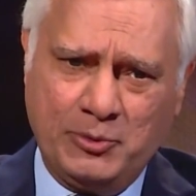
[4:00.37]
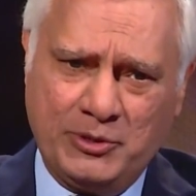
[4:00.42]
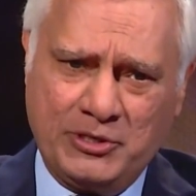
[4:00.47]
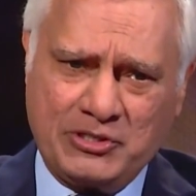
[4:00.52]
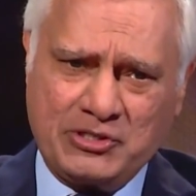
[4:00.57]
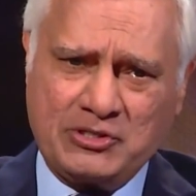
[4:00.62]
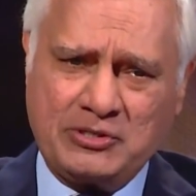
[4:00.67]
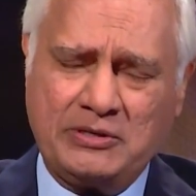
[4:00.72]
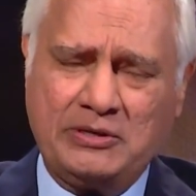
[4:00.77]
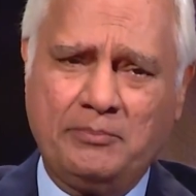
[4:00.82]

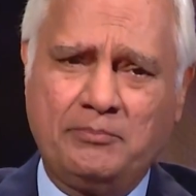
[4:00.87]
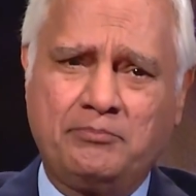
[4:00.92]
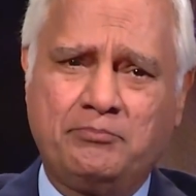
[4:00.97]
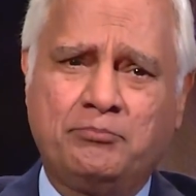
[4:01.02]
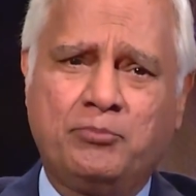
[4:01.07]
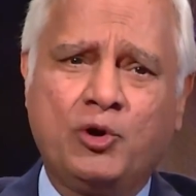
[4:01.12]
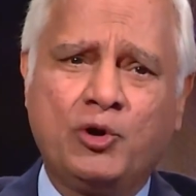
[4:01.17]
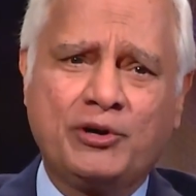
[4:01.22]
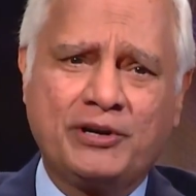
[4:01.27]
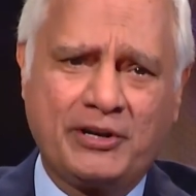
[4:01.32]
was
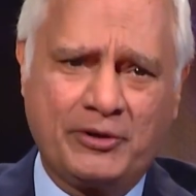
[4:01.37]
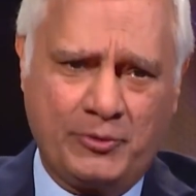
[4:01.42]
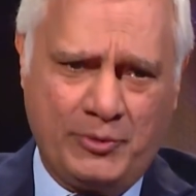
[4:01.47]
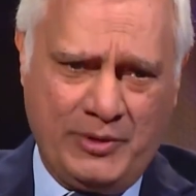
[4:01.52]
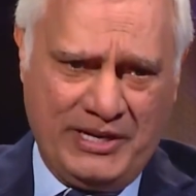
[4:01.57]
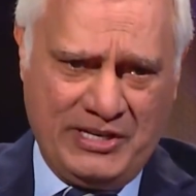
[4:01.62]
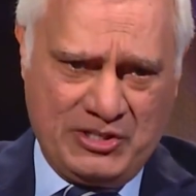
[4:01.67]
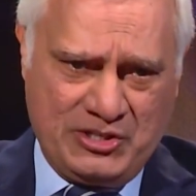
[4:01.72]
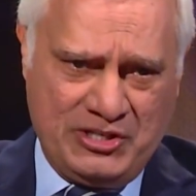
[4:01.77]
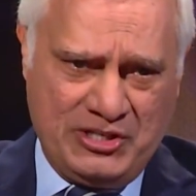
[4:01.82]
born and
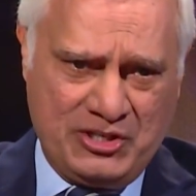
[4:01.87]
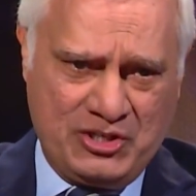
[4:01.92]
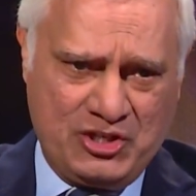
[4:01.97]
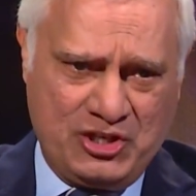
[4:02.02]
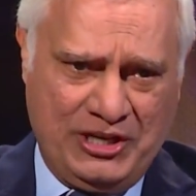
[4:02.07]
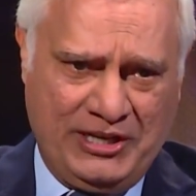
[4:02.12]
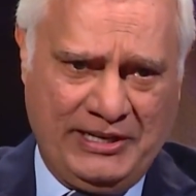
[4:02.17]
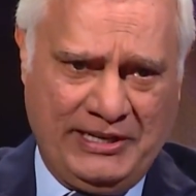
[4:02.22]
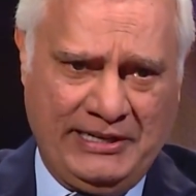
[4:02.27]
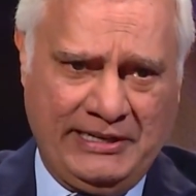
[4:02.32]
raised in
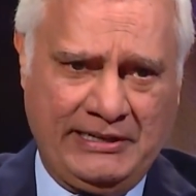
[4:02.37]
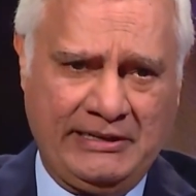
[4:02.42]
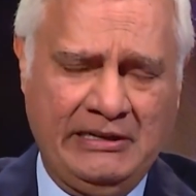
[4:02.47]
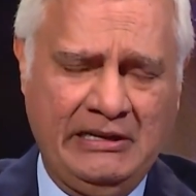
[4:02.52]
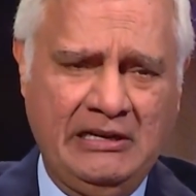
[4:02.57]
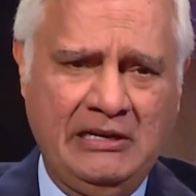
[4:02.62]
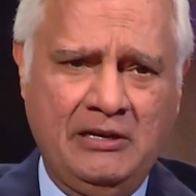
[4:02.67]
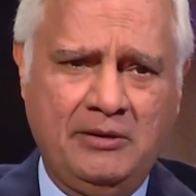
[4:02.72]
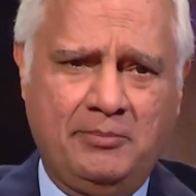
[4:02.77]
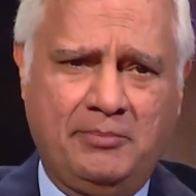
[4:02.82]
Chennai.
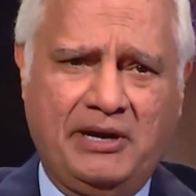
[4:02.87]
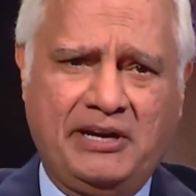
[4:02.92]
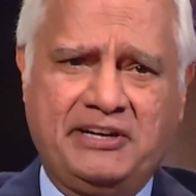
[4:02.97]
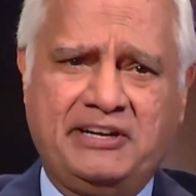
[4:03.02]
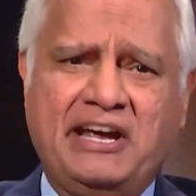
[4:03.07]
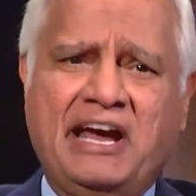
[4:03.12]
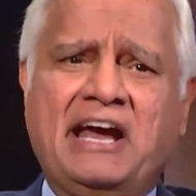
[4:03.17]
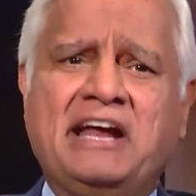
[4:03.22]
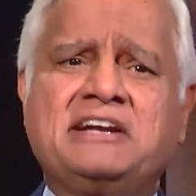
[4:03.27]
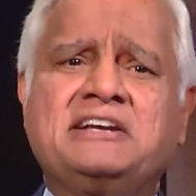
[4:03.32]
My
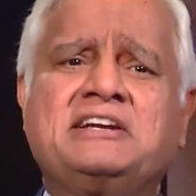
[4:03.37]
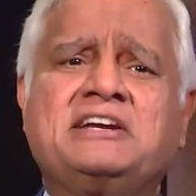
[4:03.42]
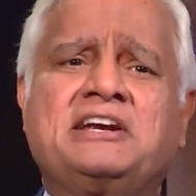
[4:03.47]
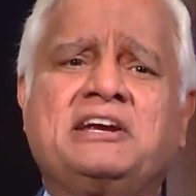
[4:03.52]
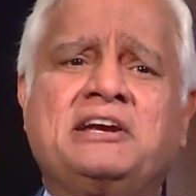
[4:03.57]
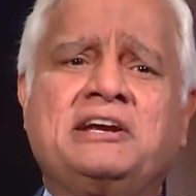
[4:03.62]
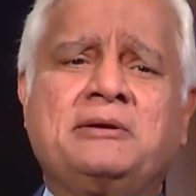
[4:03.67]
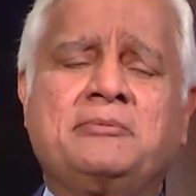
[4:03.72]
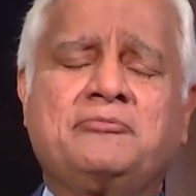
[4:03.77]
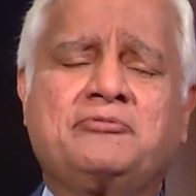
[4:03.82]
dad
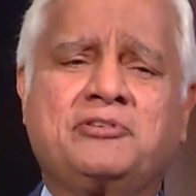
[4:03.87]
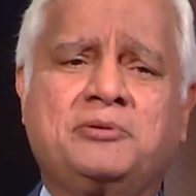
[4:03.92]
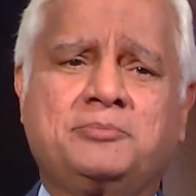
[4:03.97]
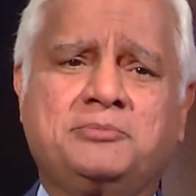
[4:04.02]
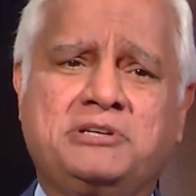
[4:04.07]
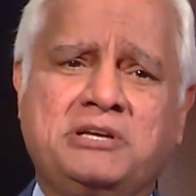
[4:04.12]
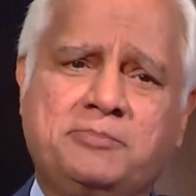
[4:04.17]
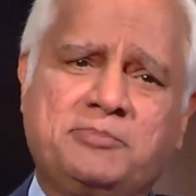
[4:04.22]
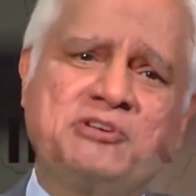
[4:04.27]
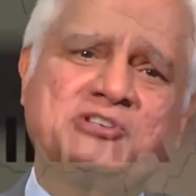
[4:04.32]
came from
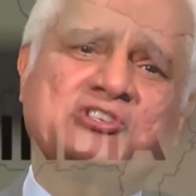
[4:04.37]
deeper